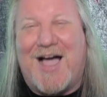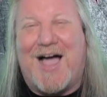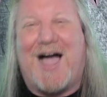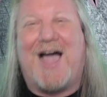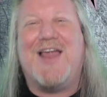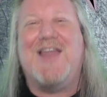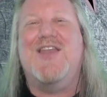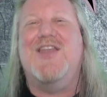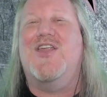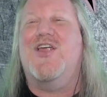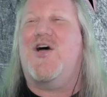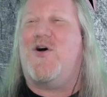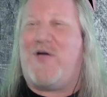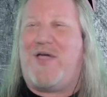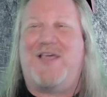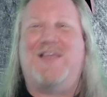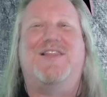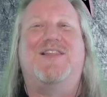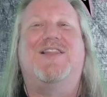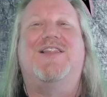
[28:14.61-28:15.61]
I know
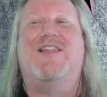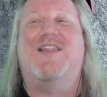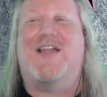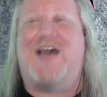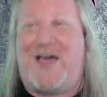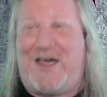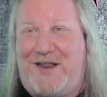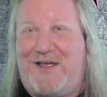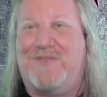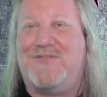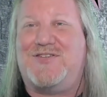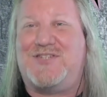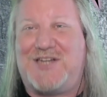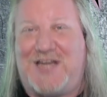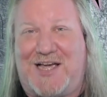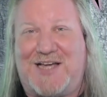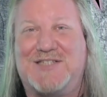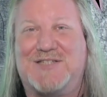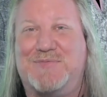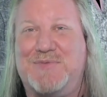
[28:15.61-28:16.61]
a lot of
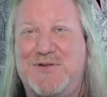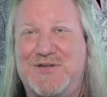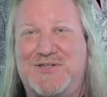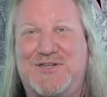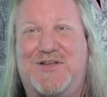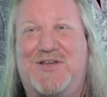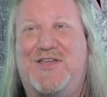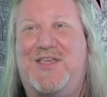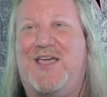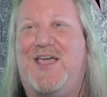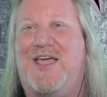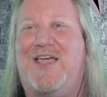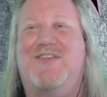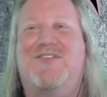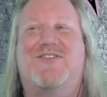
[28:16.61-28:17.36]
jazz music, okay?